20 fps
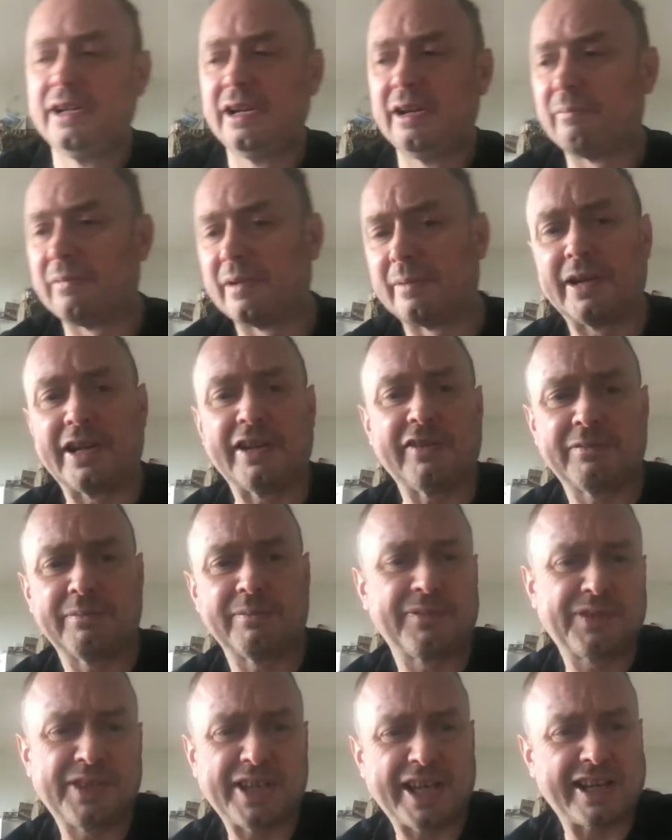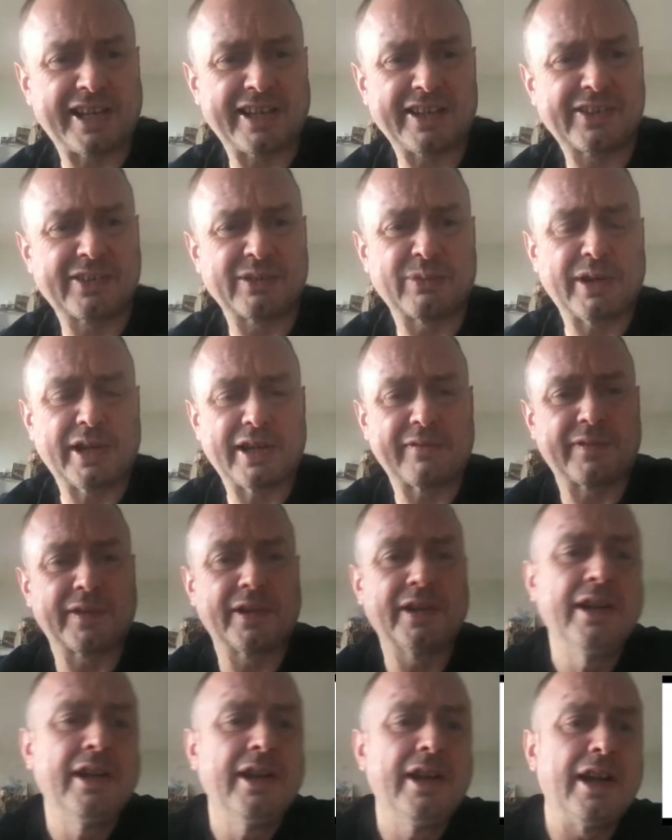mate from tennis or whatever.
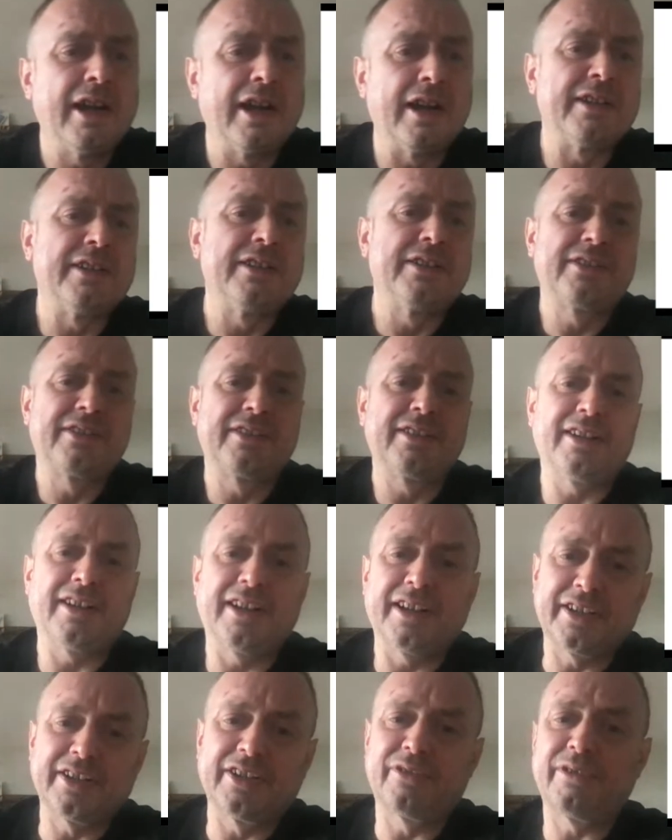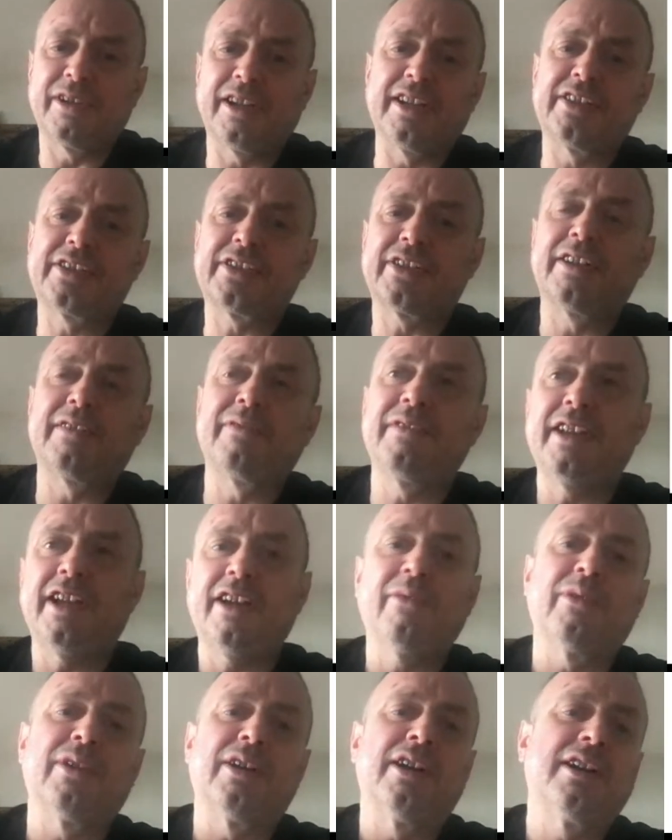And I can create this kind of
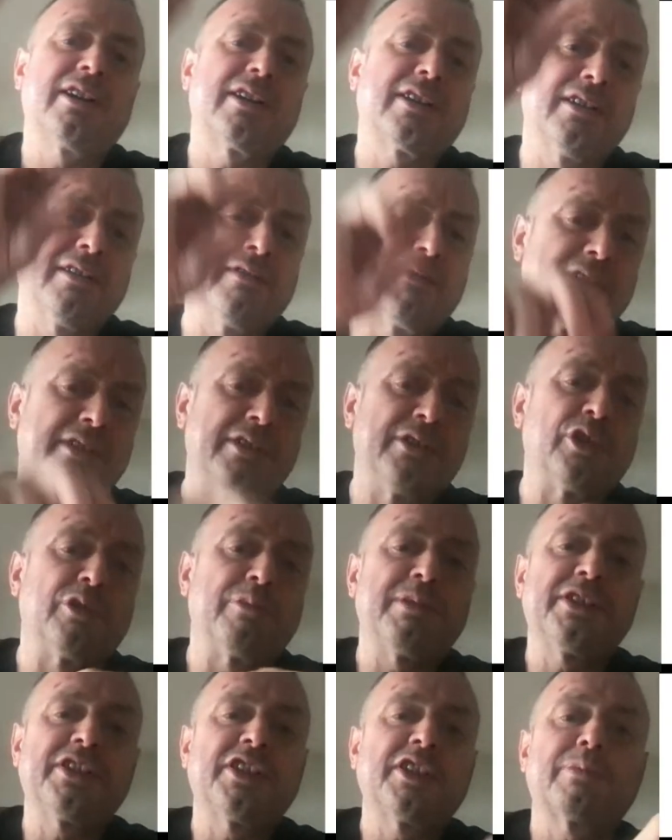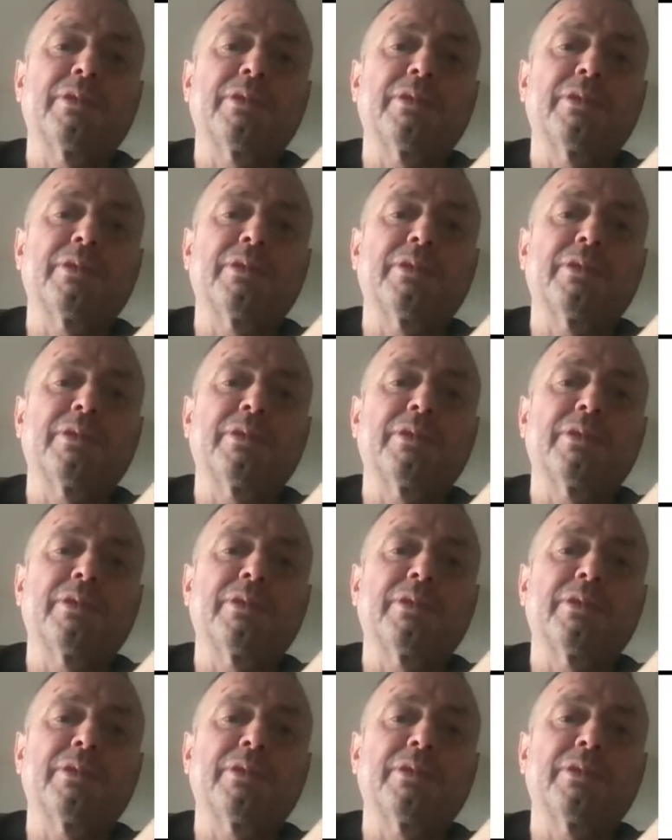network of Google business